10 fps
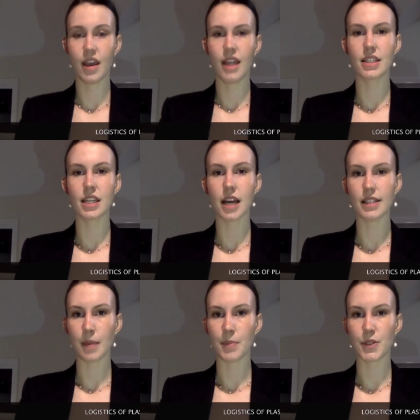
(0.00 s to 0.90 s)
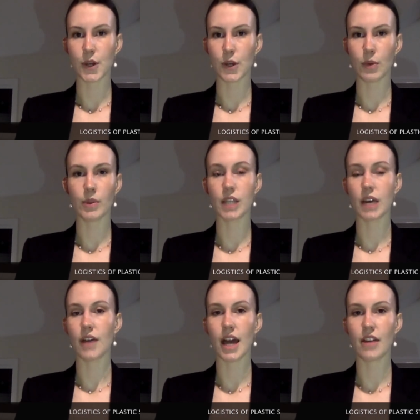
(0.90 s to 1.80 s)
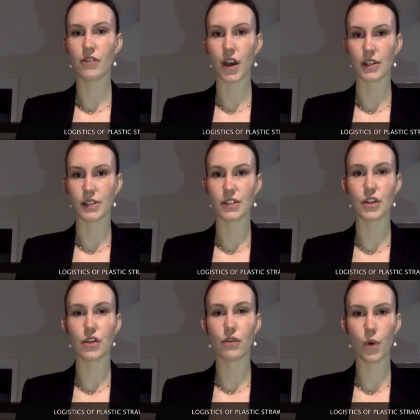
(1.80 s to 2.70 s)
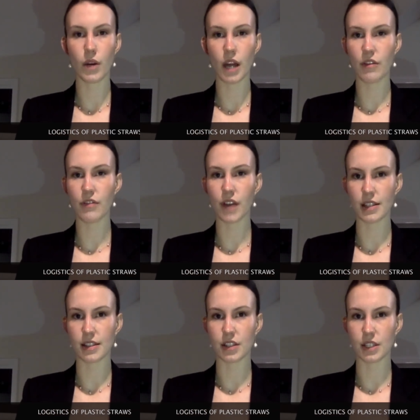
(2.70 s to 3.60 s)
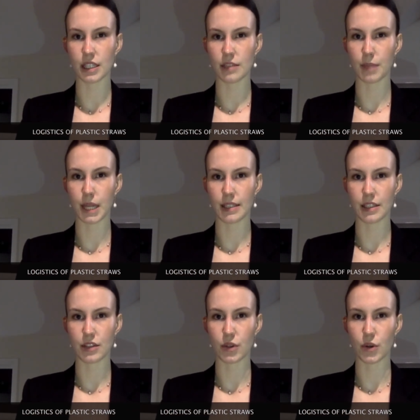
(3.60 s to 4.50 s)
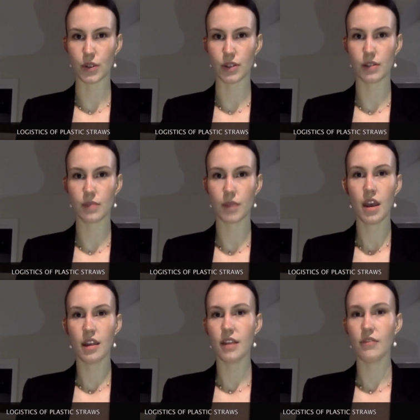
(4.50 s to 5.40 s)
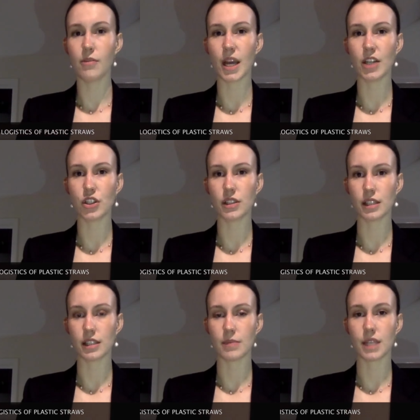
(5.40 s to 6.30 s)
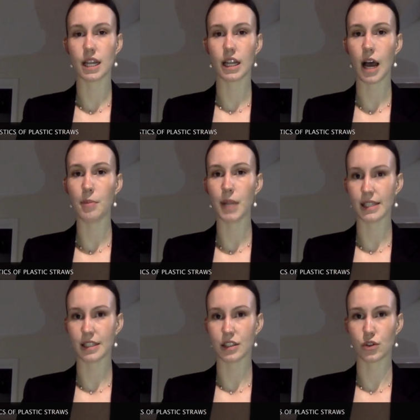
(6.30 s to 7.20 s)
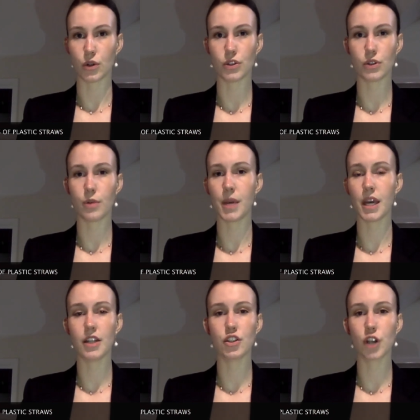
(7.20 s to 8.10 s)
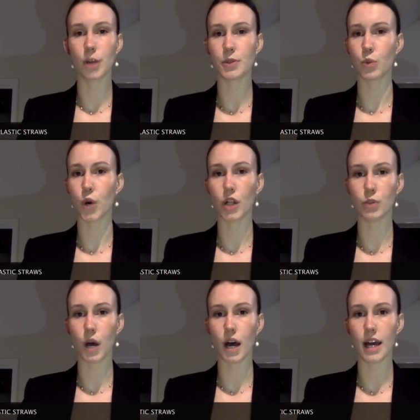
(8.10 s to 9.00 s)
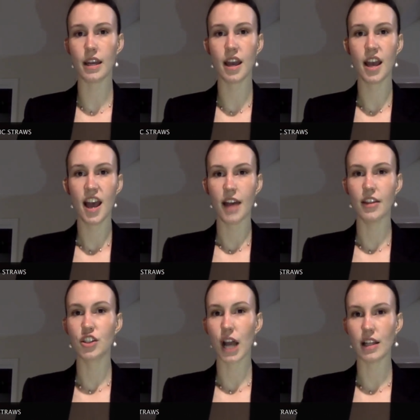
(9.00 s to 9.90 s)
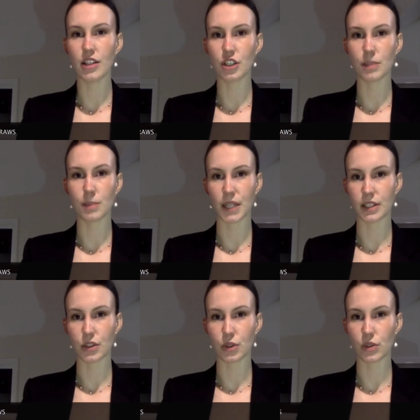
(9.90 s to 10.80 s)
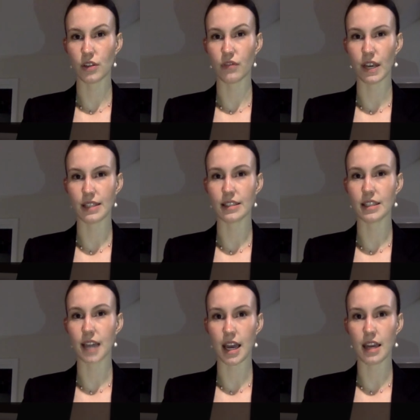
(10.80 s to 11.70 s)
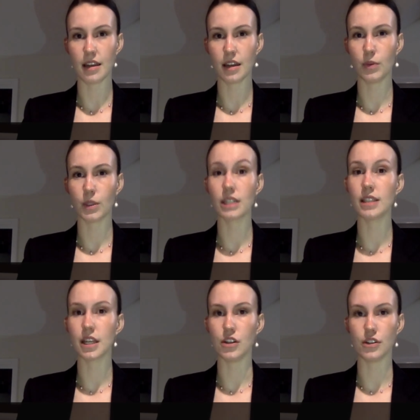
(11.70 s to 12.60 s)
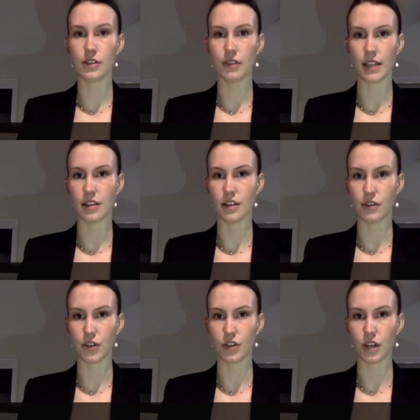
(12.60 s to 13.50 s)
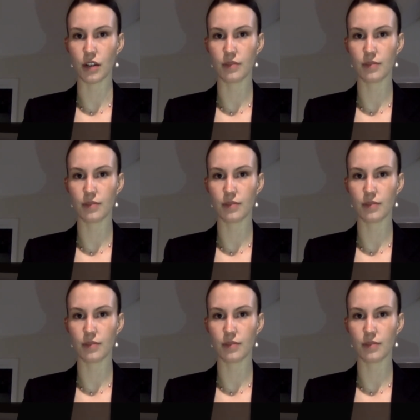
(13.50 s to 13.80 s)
In tonight's episode, we will dive headfirst into the forward and reverse logistics of plastic straws, the information systems that allow plastic straws to appear in shops worldwide, and the challenges plastic straws are facing today and will continue to face in the future.